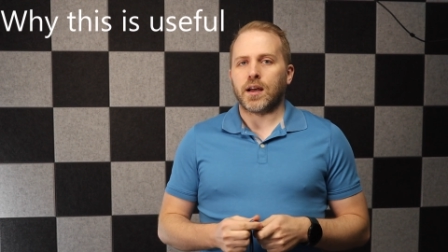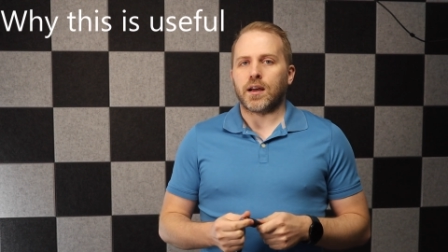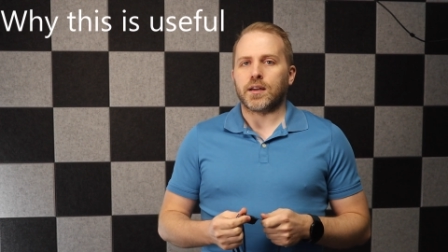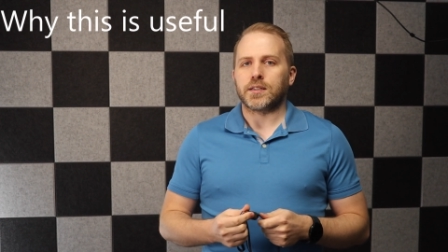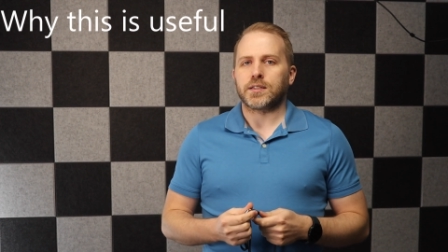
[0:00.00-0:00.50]

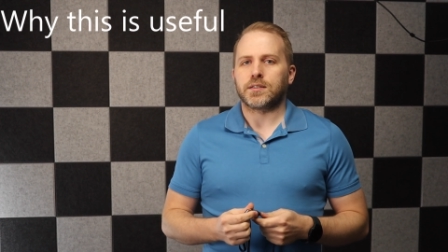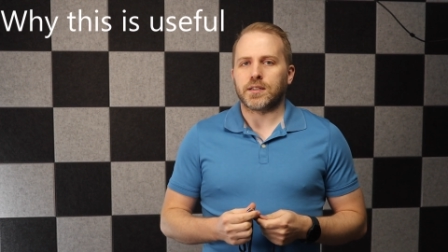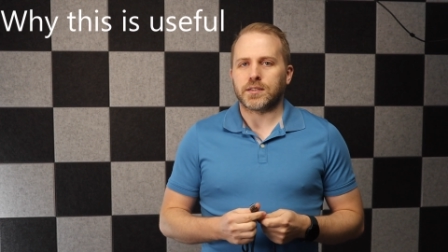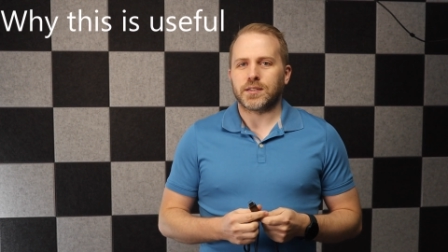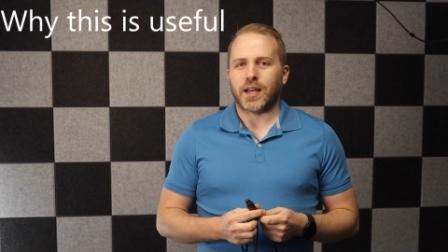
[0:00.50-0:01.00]

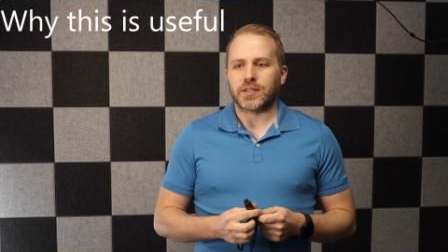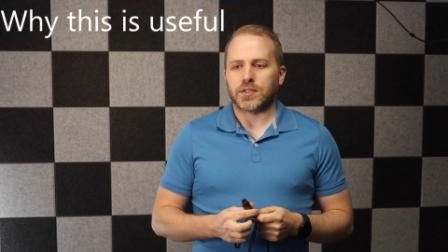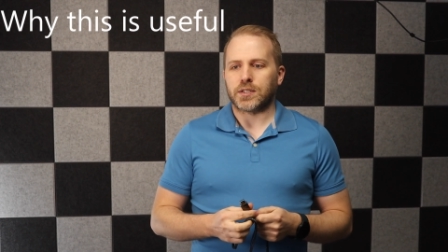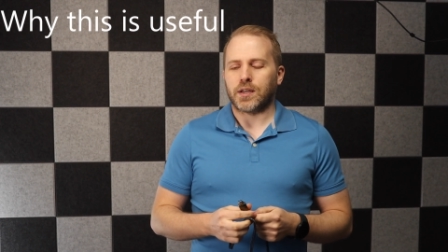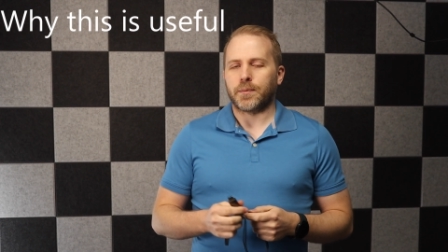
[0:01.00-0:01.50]
It's
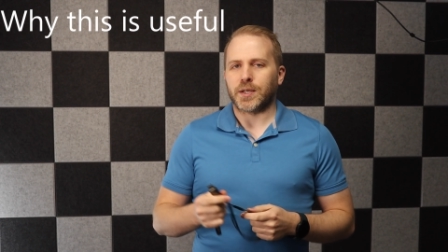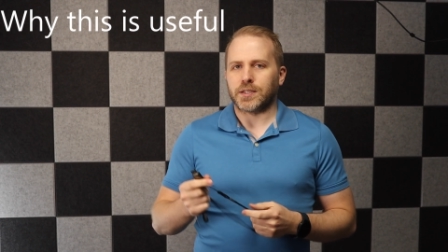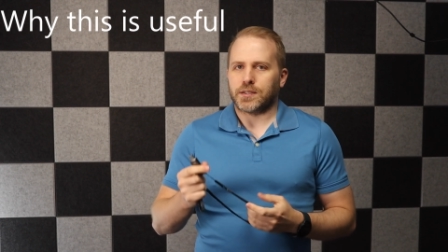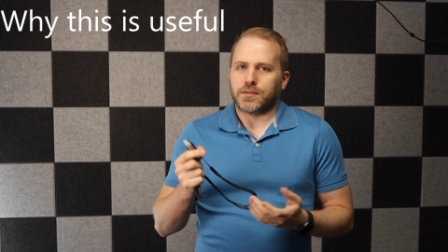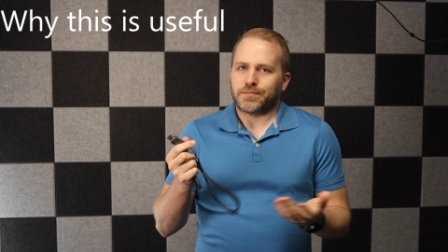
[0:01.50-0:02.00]
actually, I mean,
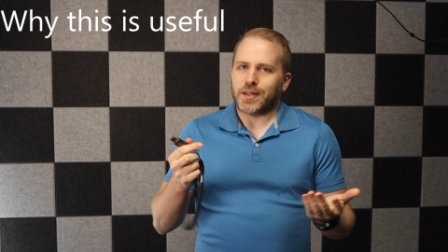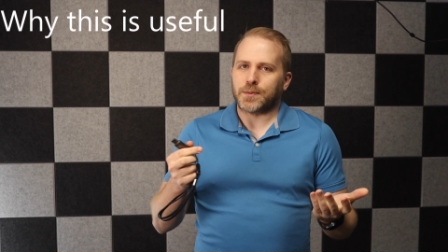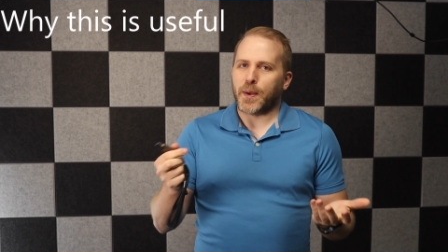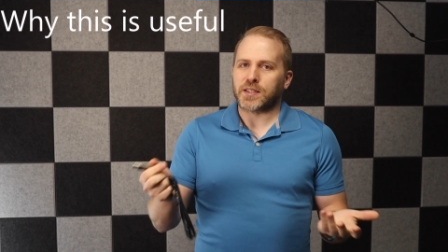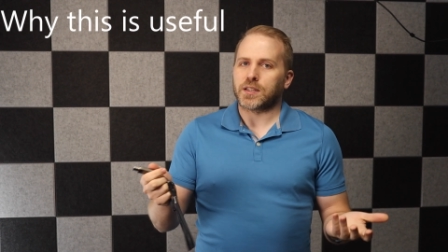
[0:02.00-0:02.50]

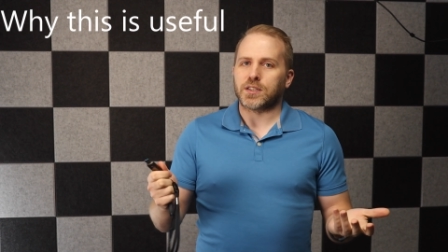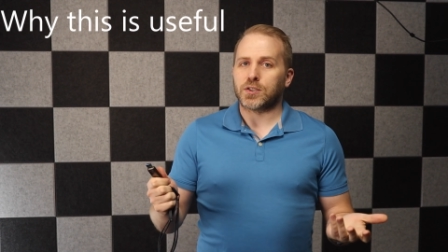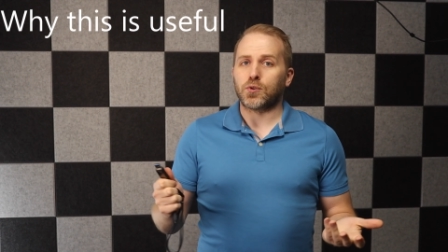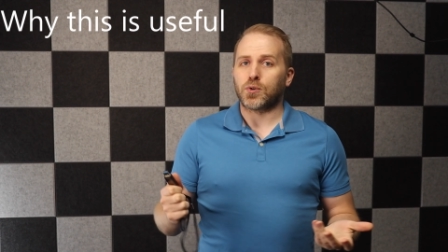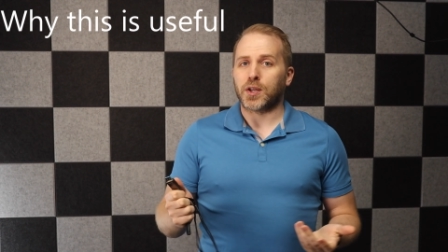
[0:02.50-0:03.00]
it's basically a
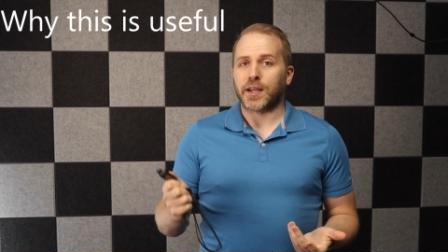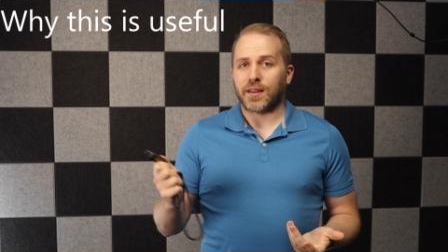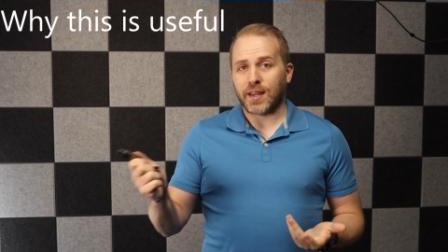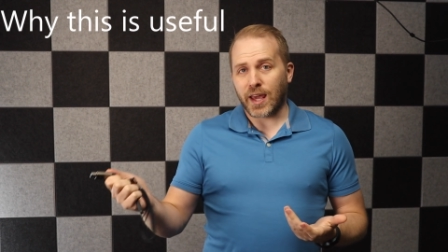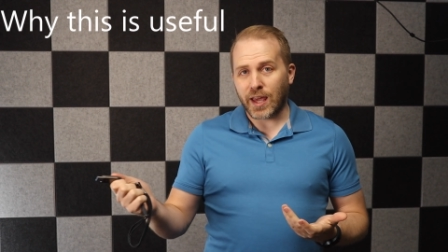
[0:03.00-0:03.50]
two-click
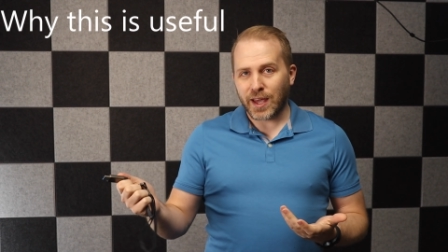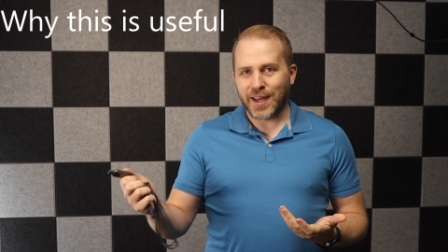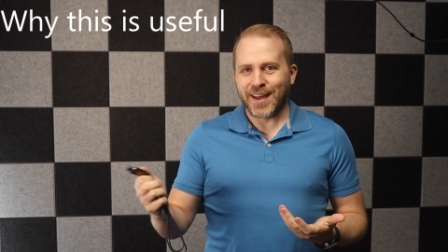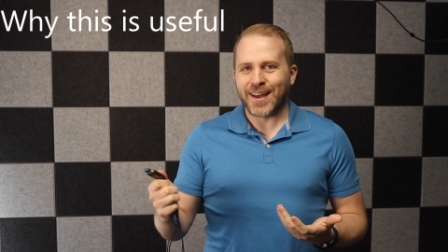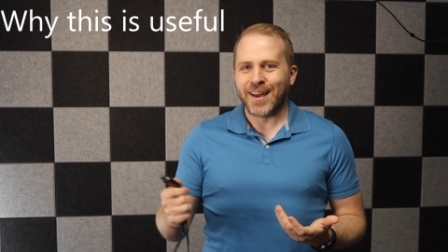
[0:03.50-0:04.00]
thing
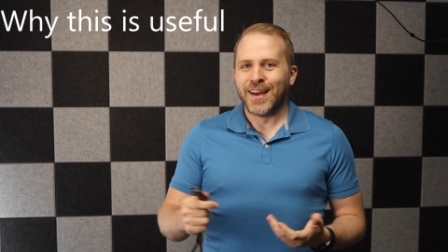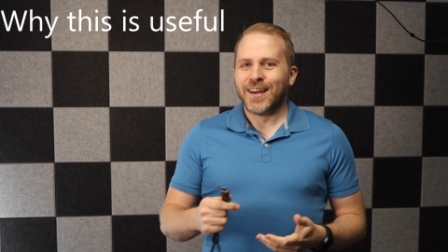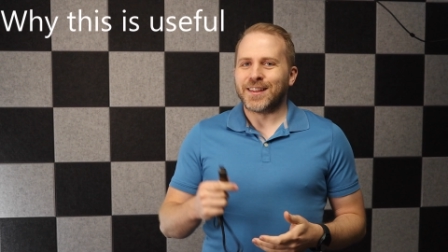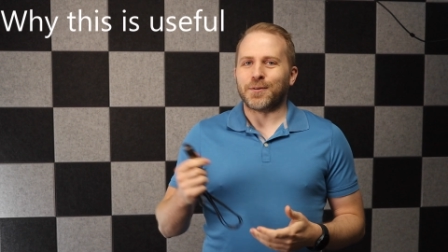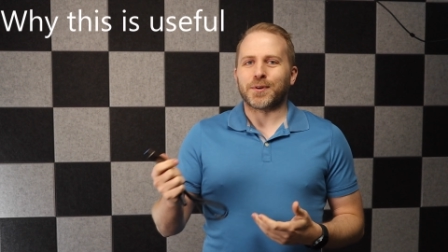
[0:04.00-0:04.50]

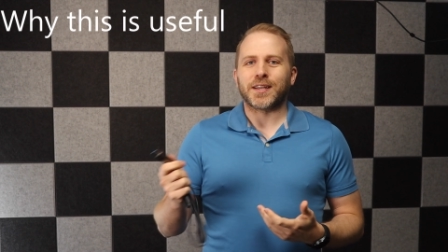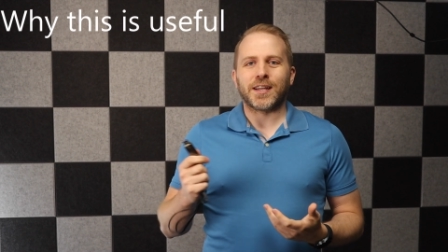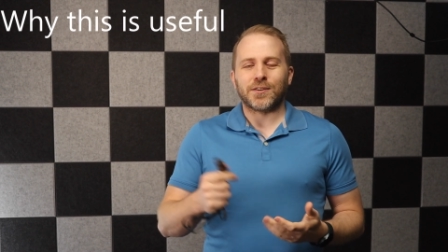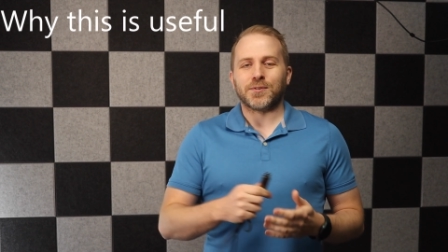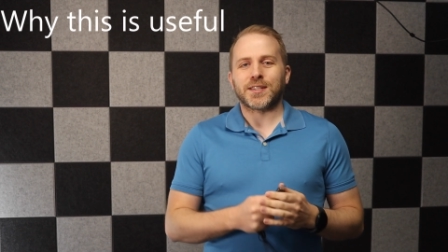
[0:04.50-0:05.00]
that would
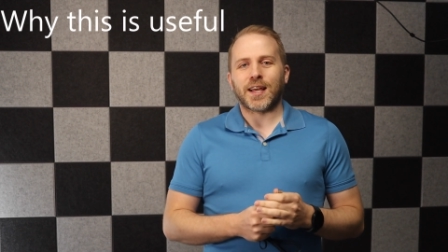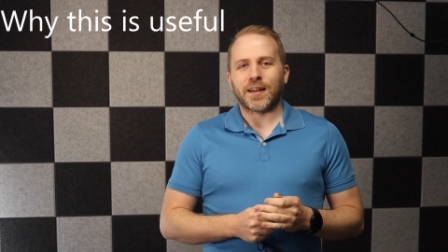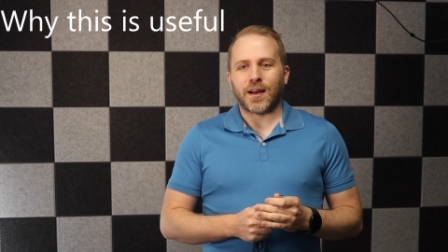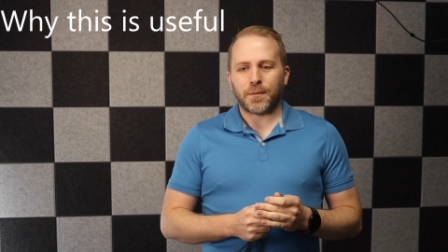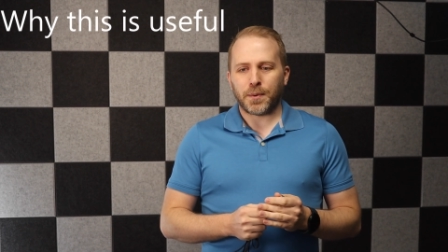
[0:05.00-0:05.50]
get you
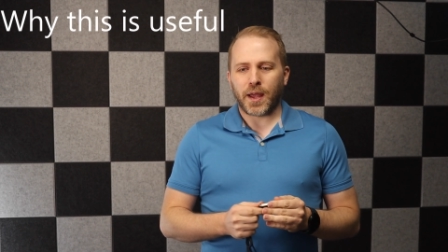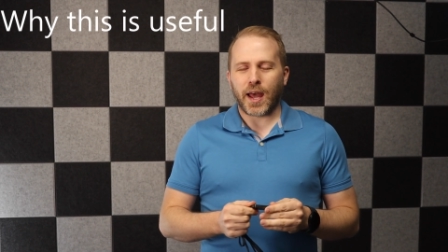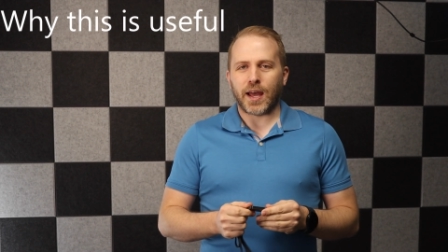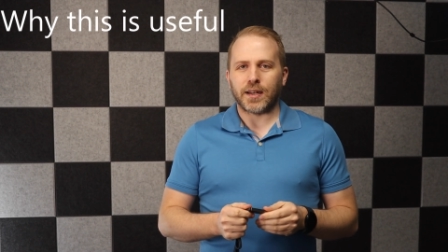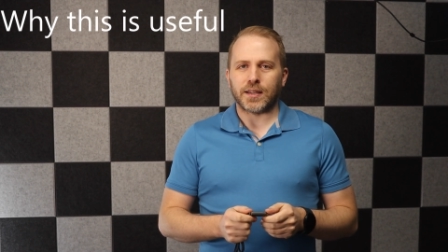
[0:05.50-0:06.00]
set up,
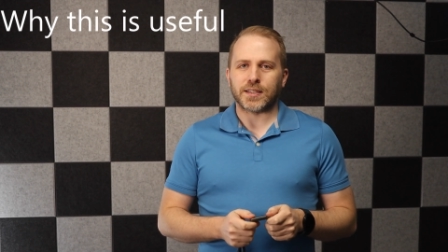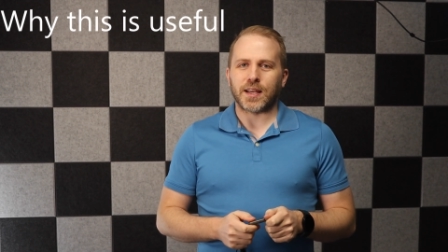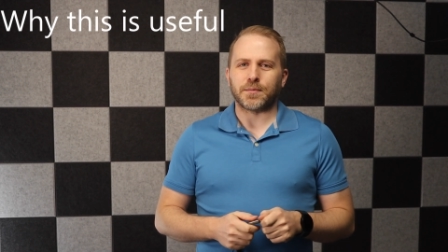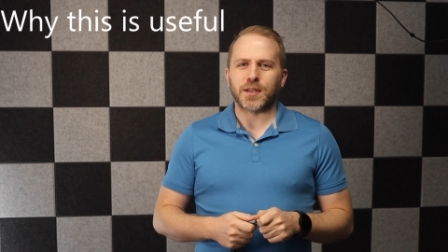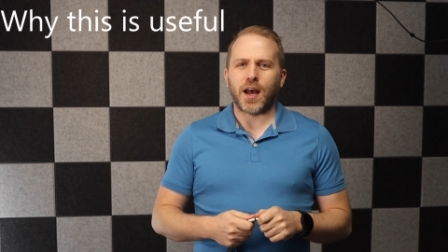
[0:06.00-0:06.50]
and at the
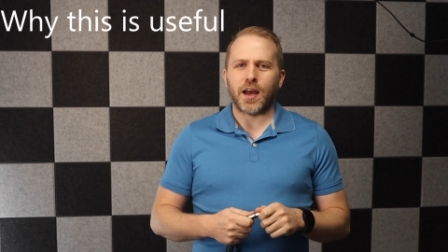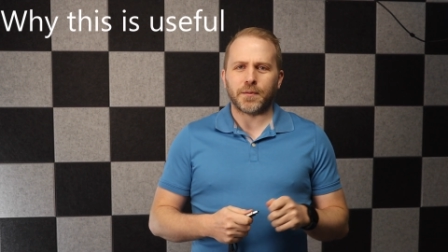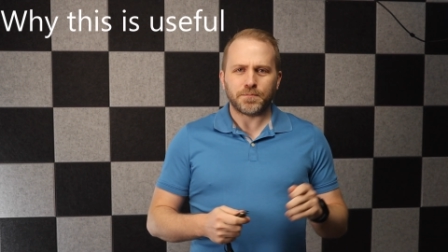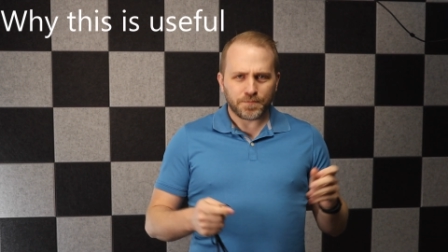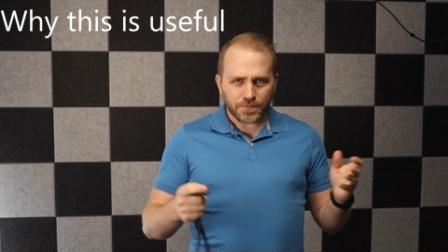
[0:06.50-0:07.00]
same
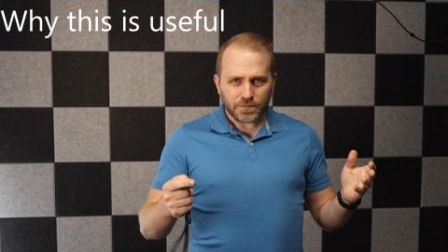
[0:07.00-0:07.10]
time